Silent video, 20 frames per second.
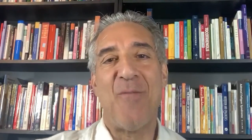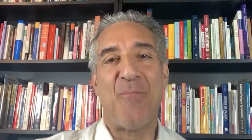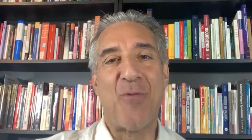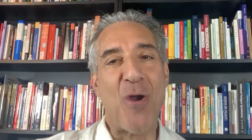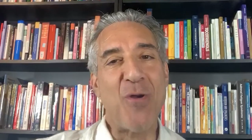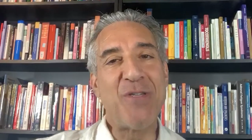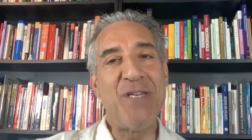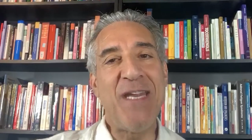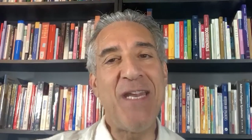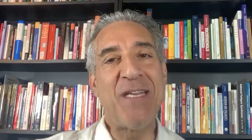
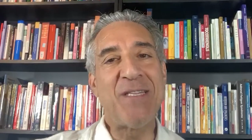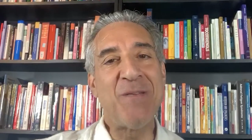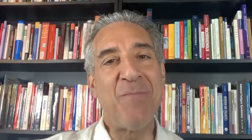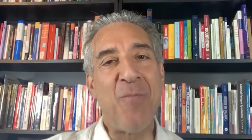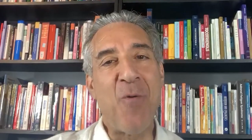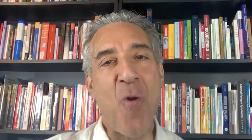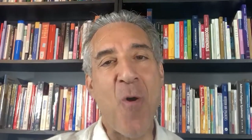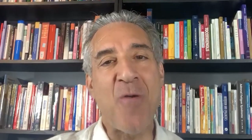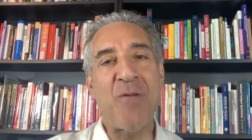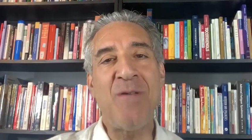Protein is
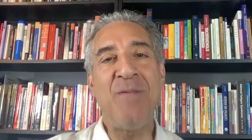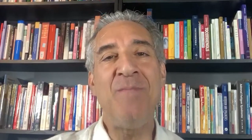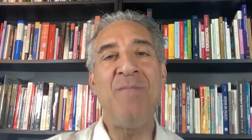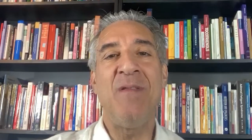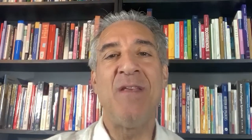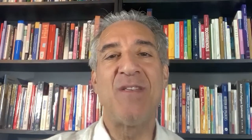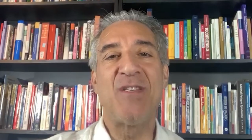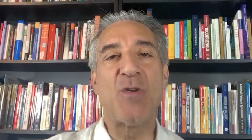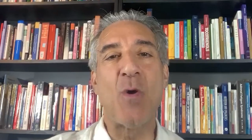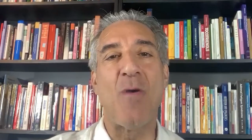important,
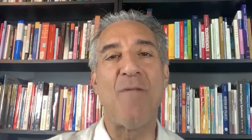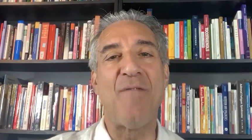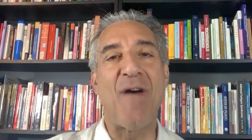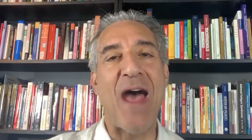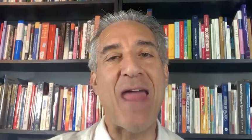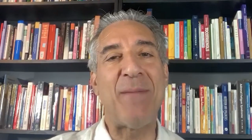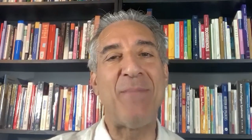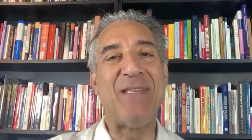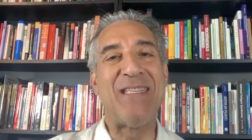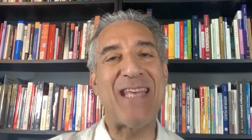so are
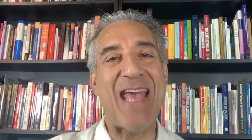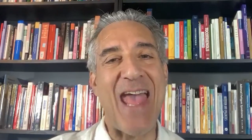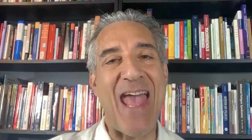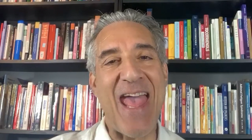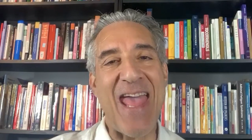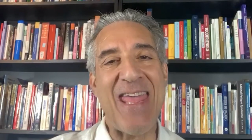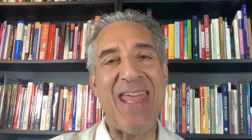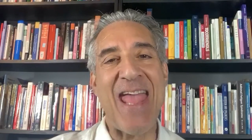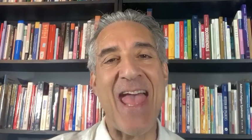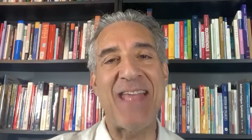vitamins
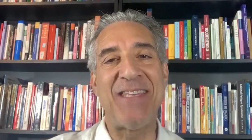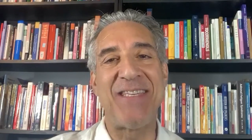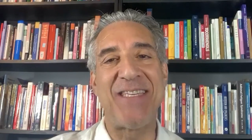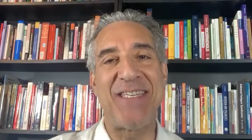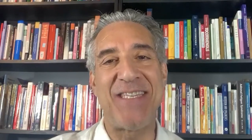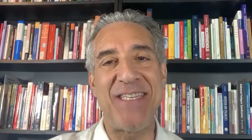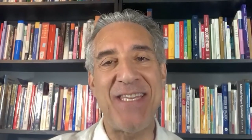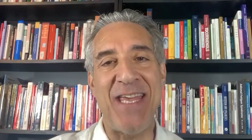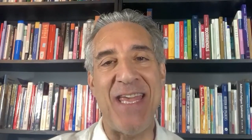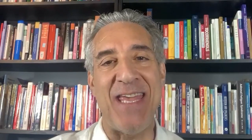A and
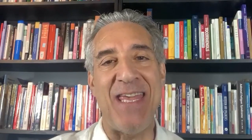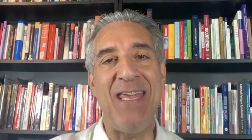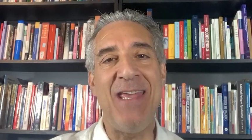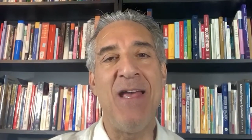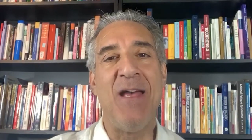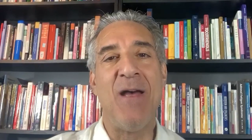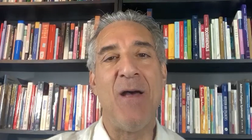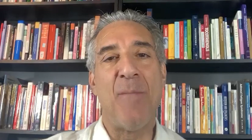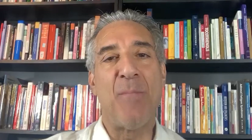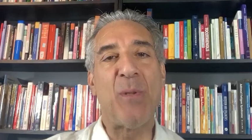
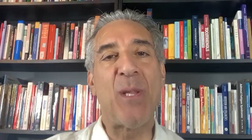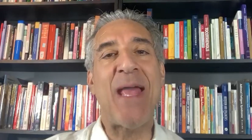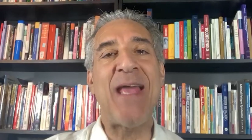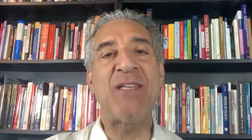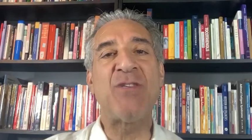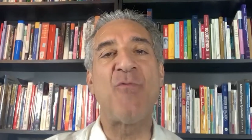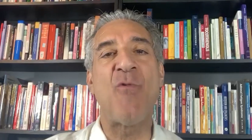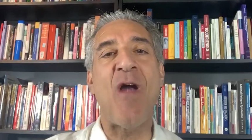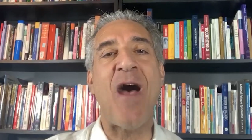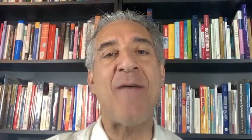C.
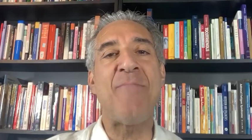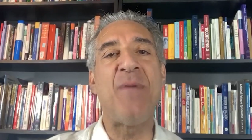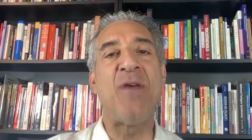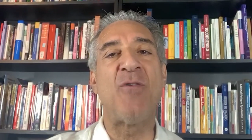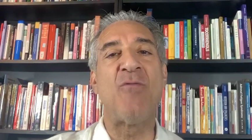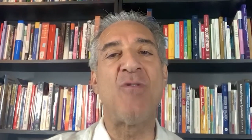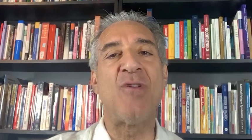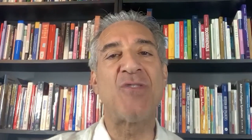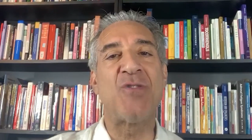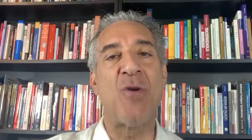Plant-derived
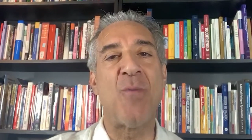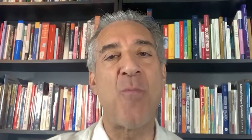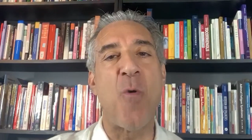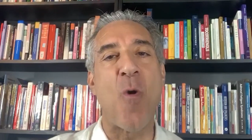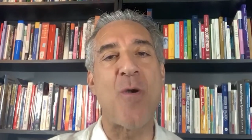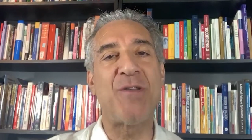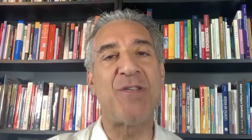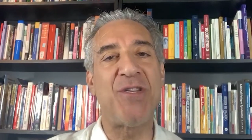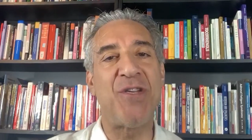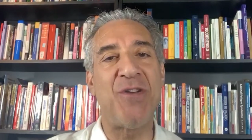minerals are
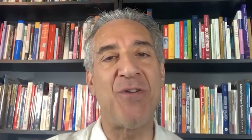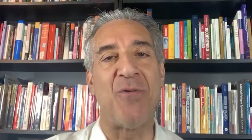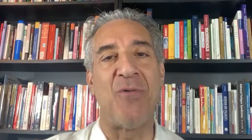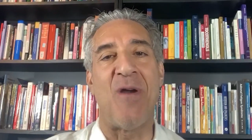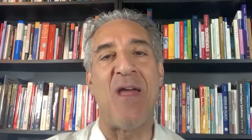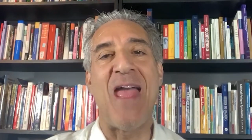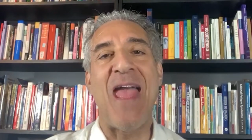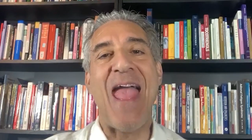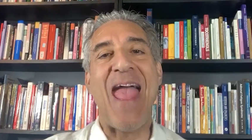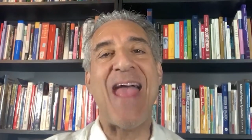important
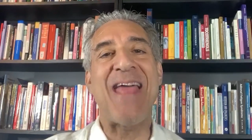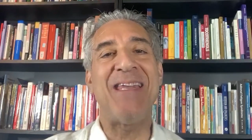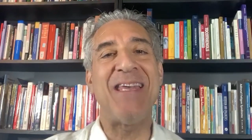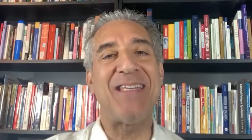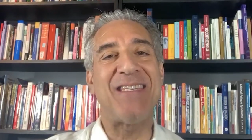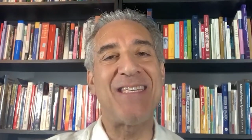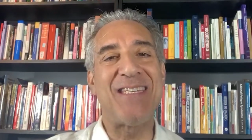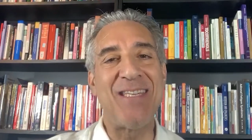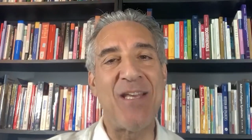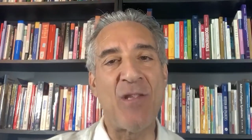too, and
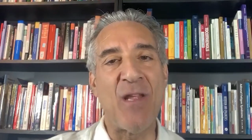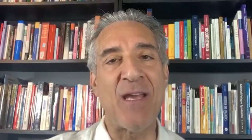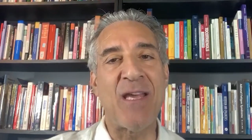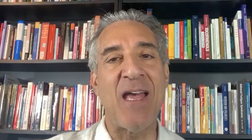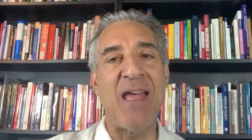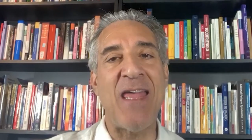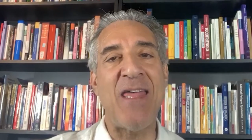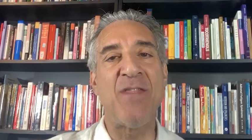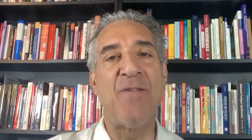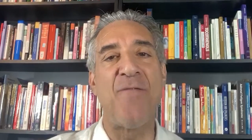
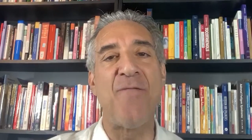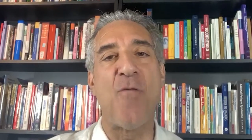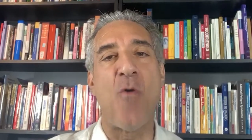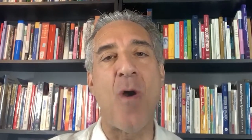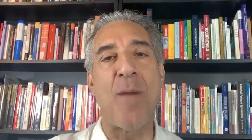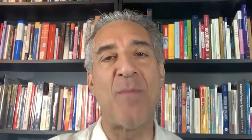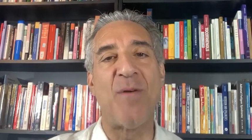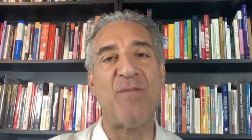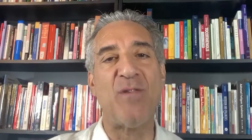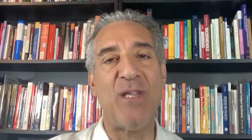silica in the
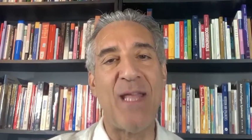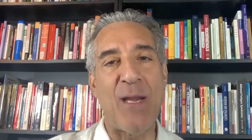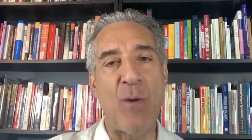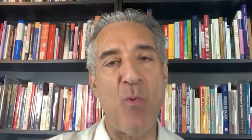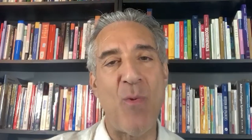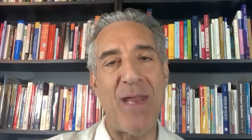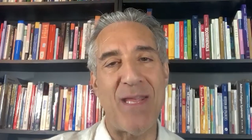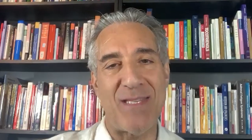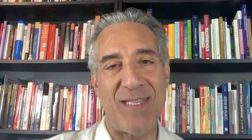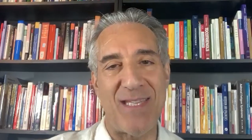form of
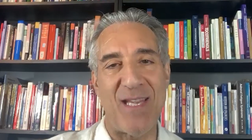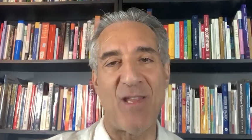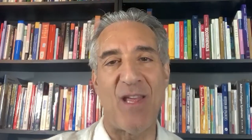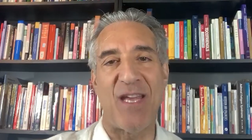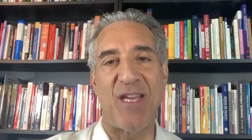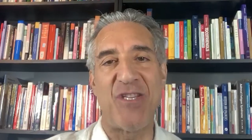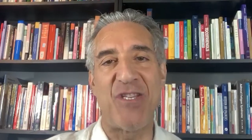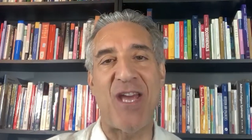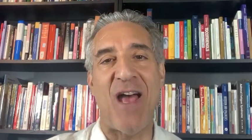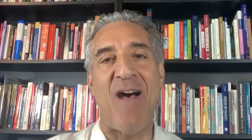liquid
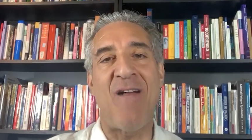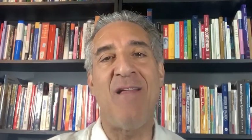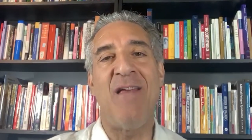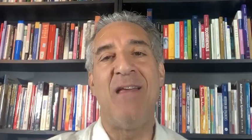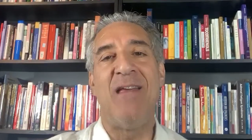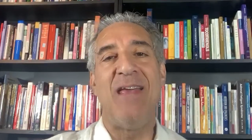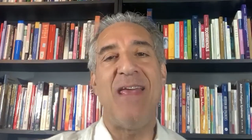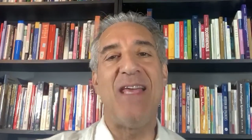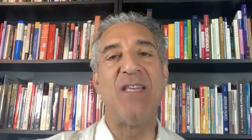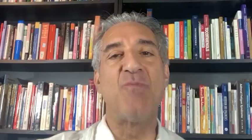silica gel
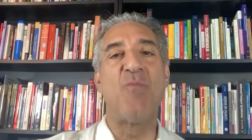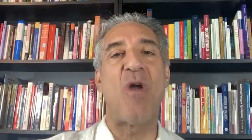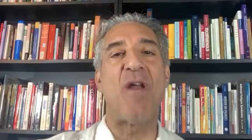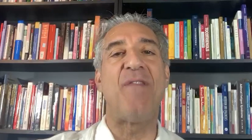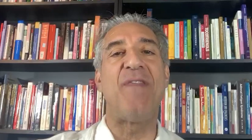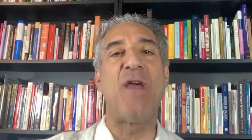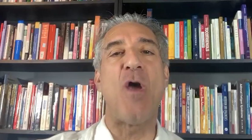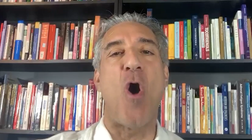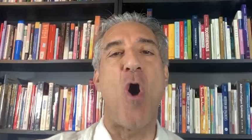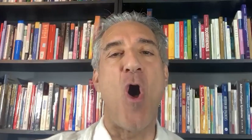is one
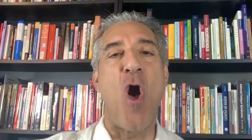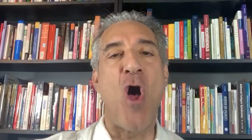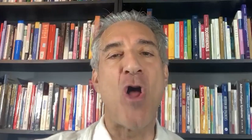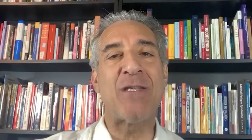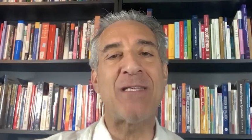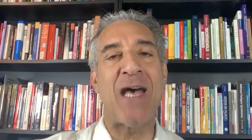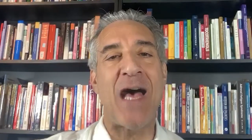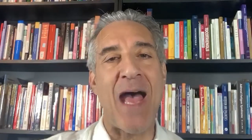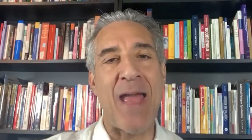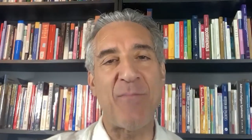of the
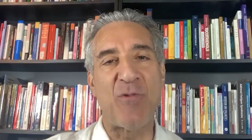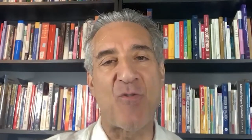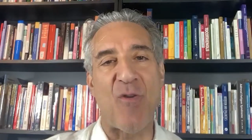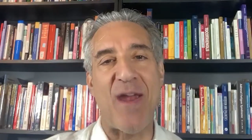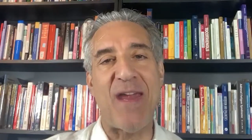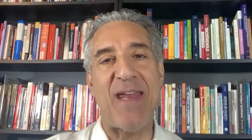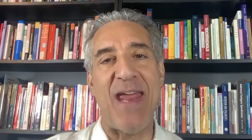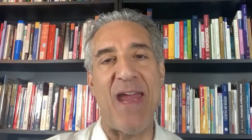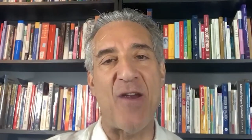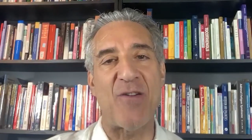all-time
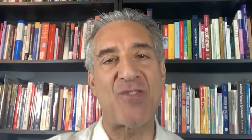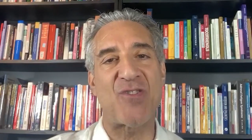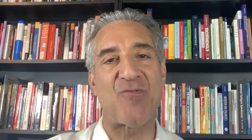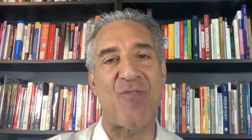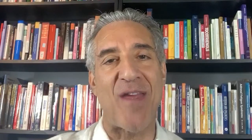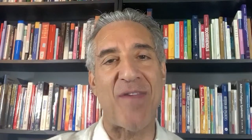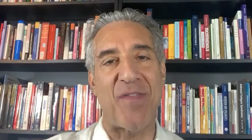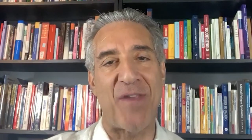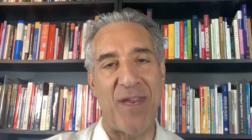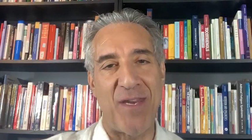great hair
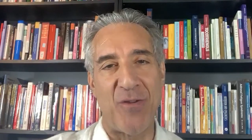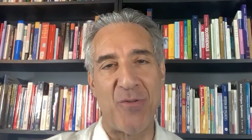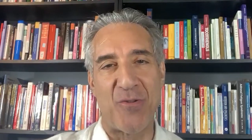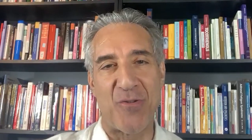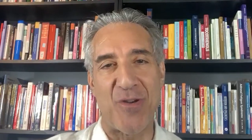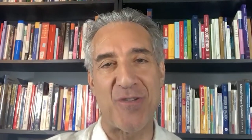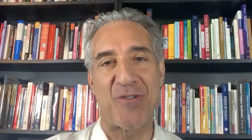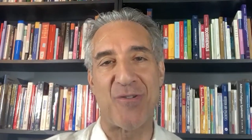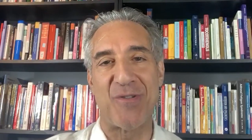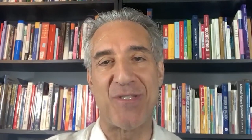strengthening
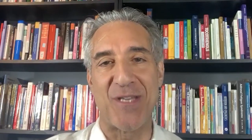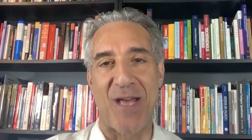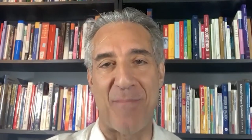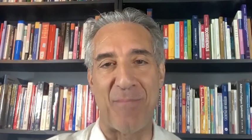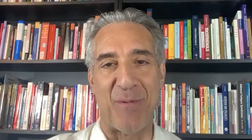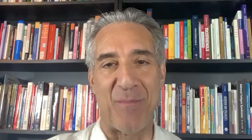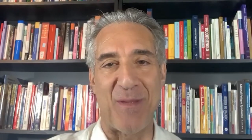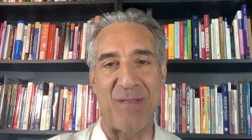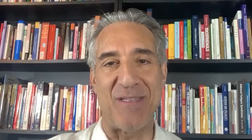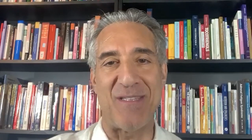nutritional
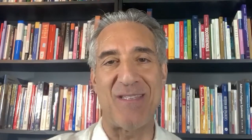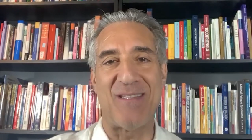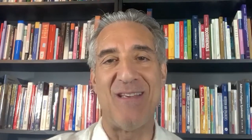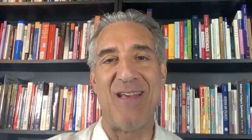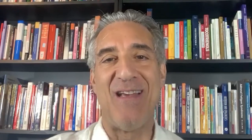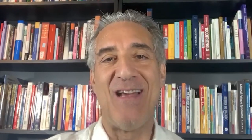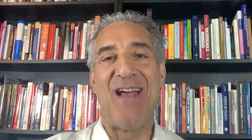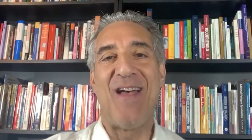supplements.